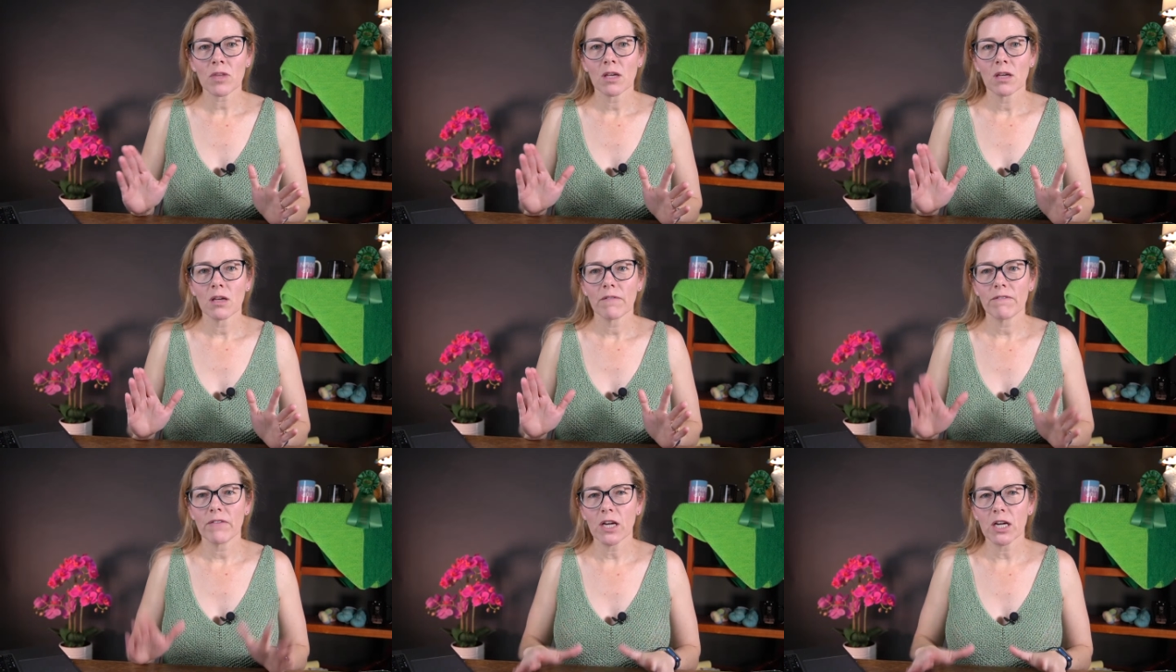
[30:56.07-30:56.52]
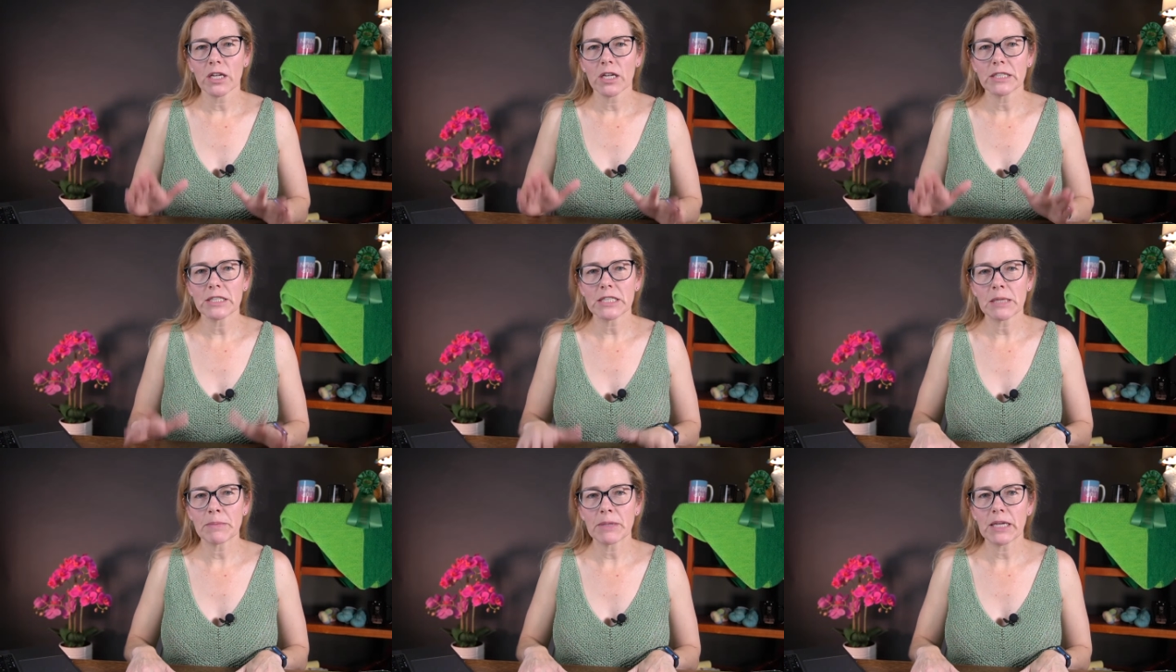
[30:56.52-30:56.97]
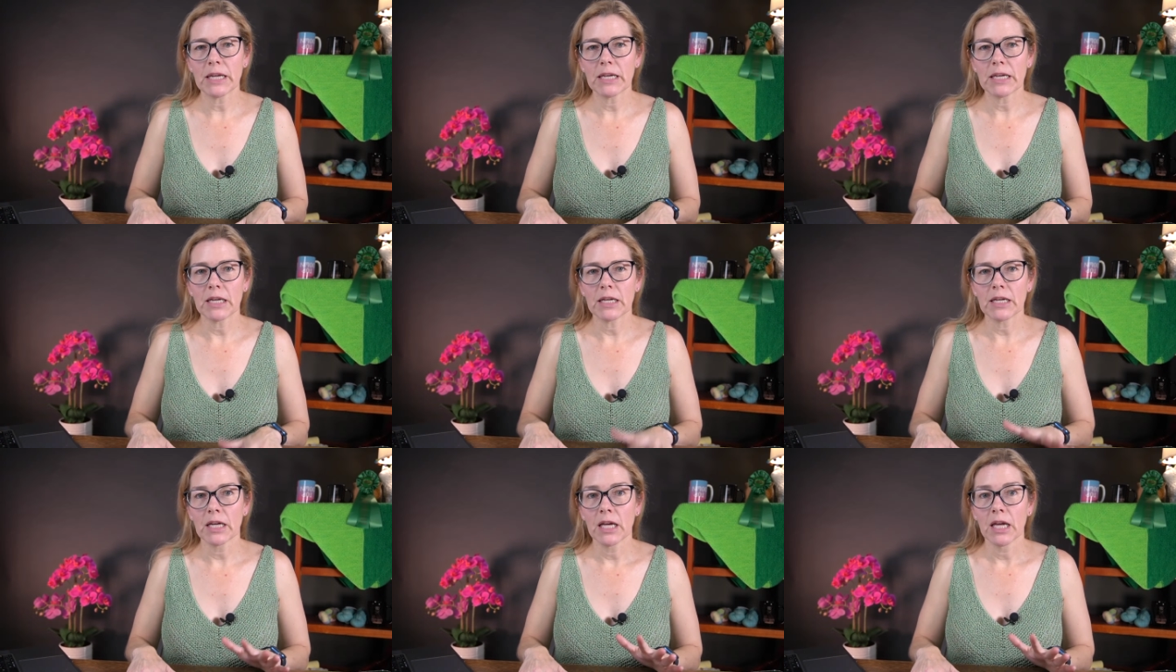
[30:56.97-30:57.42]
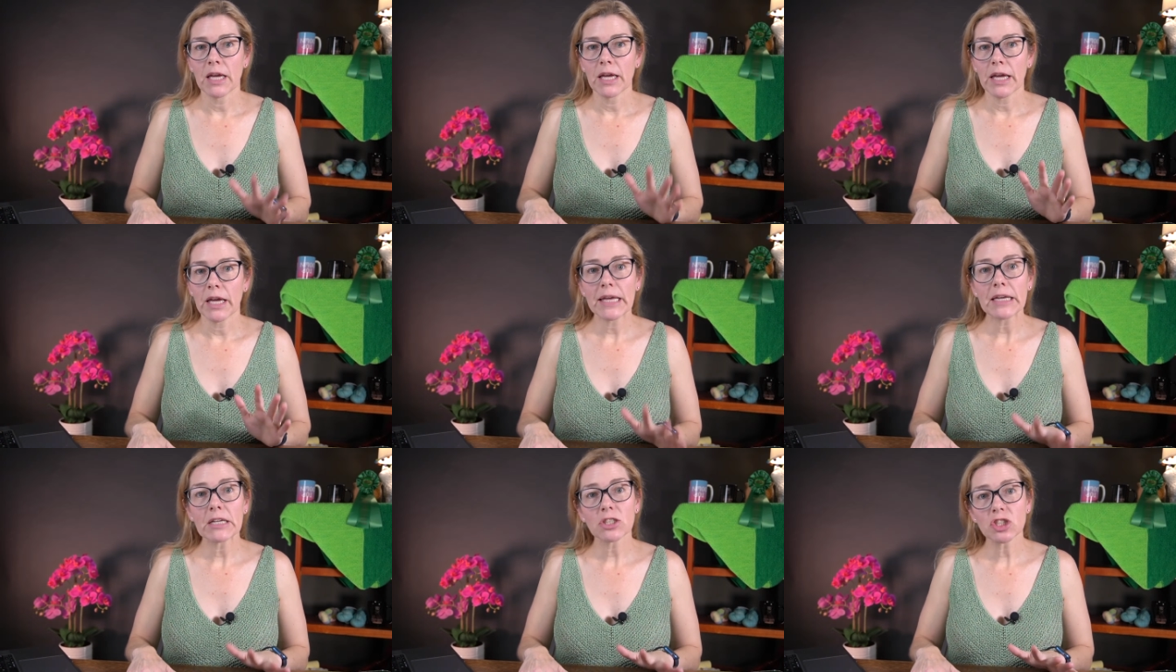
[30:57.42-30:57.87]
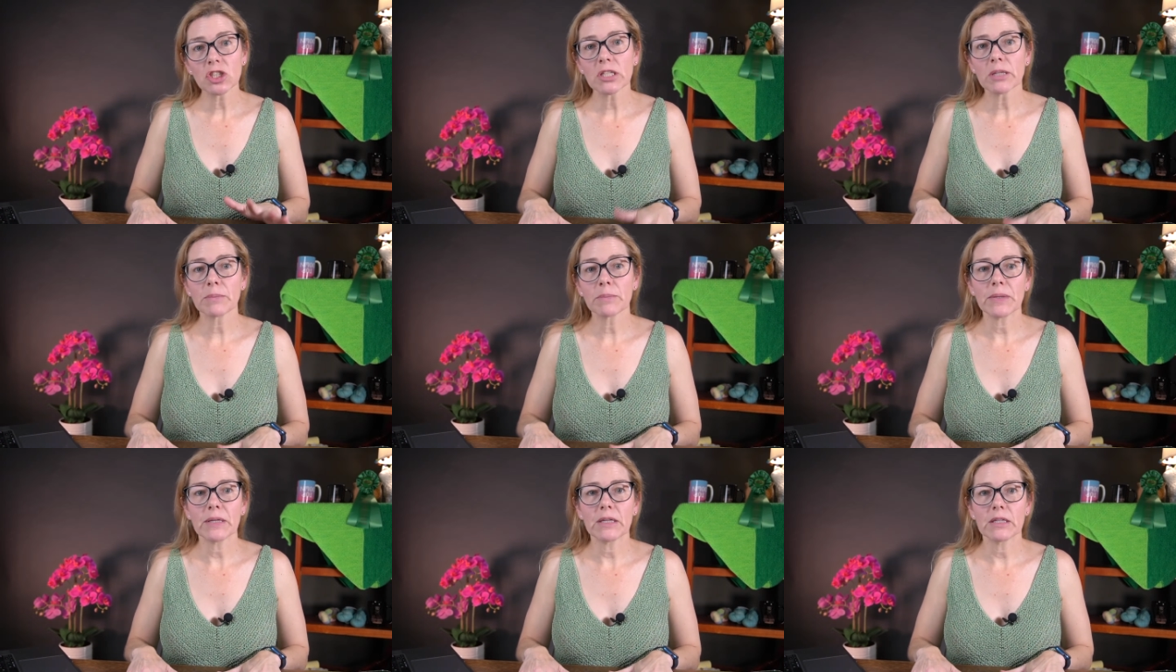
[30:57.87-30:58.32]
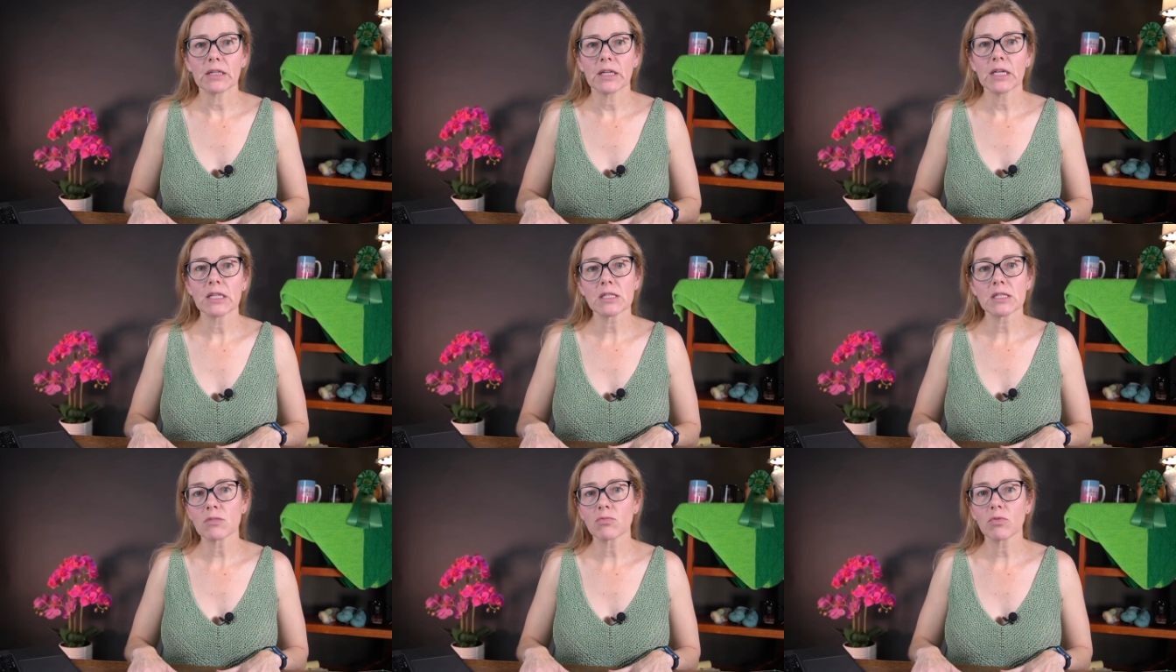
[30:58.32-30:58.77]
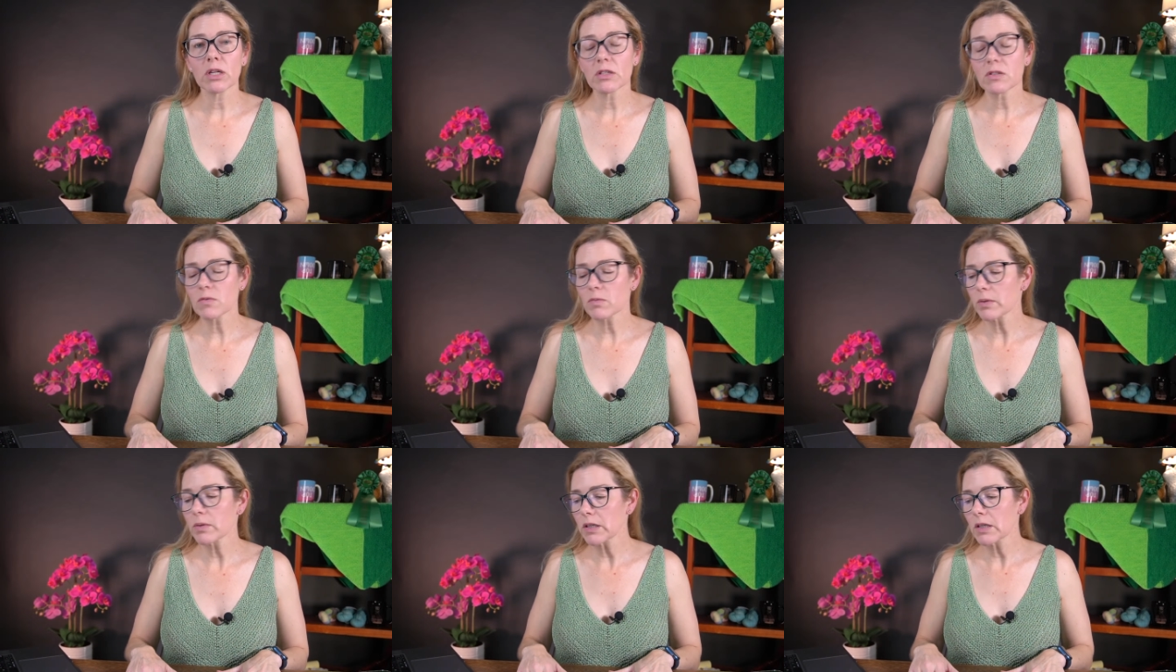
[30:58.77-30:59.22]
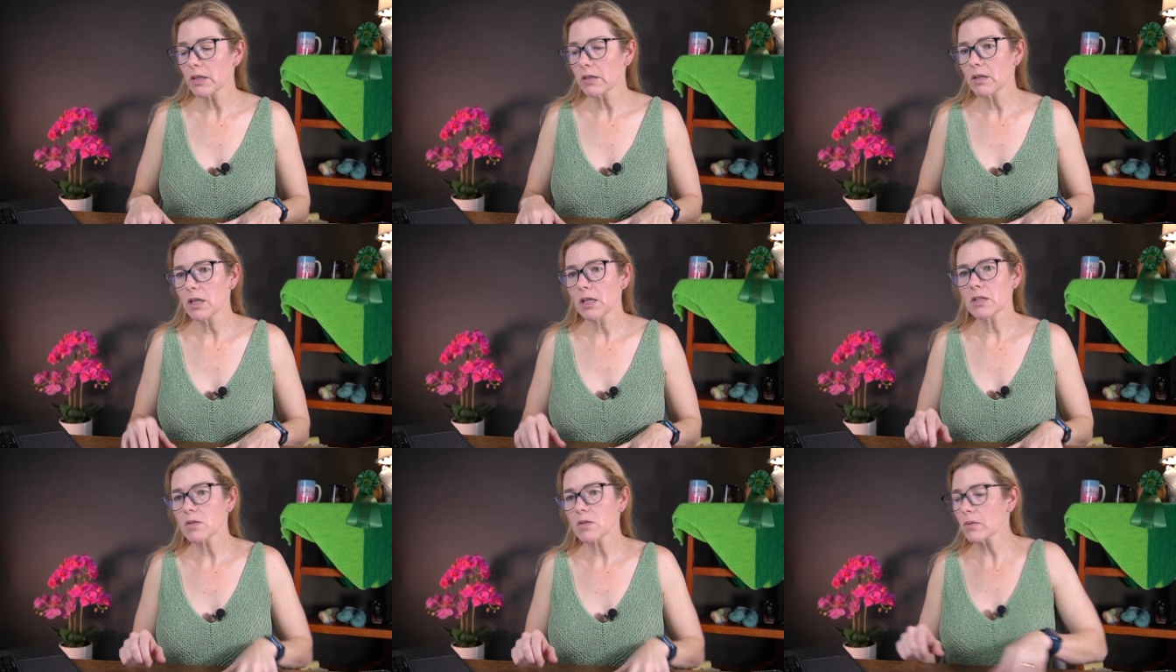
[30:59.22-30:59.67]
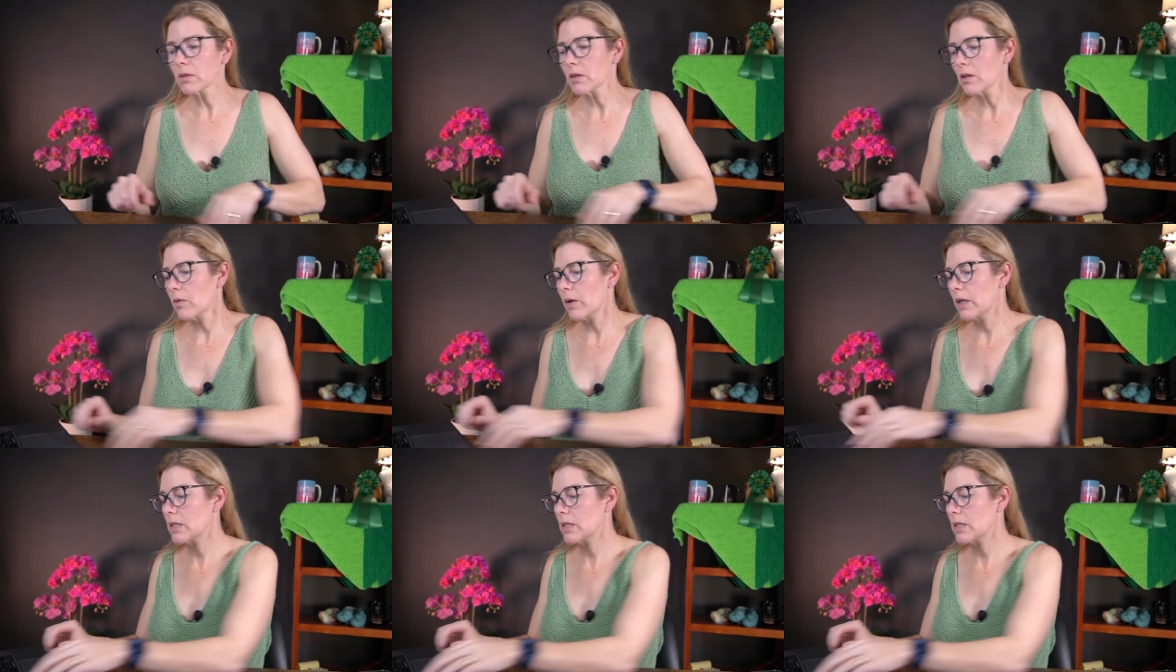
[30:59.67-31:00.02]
very intimidating, and it shouldn't be. It's really quite